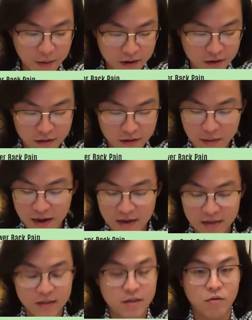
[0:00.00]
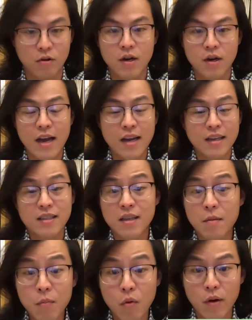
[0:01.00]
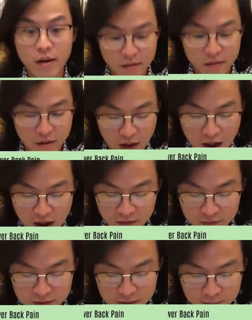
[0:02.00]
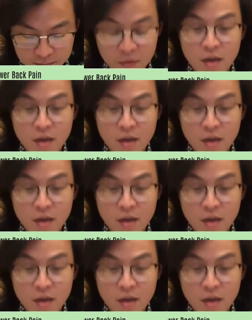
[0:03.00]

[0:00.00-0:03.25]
pain in the past or at some point in their lives.